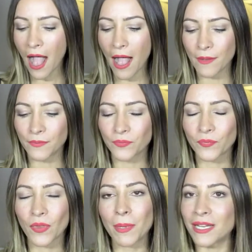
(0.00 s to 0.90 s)
Um,
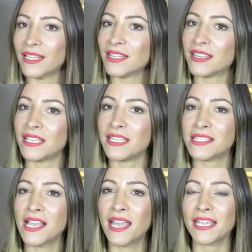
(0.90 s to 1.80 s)
but another thing
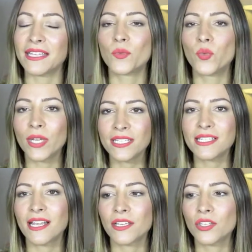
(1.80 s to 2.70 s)
is, in
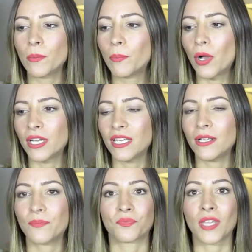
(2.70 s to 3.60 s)
winter, your
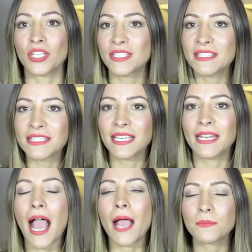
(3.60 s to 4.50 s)
body and your
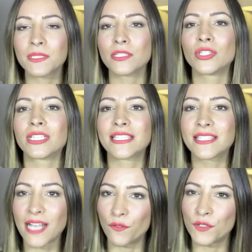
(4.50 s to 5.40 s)
skin absolutely
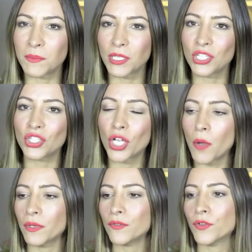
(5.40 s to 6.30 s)
suffers because you're
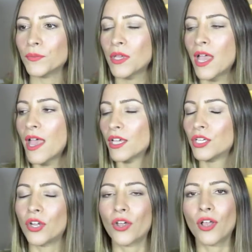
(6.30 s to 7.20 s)
going from,
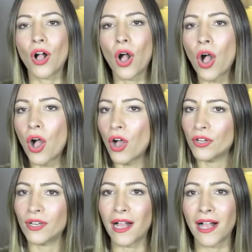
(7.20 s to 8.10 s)
you know,
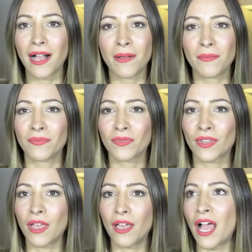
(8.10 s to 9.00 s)
hot um,
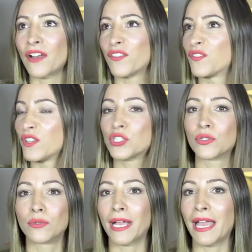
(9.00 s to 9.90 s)
artificial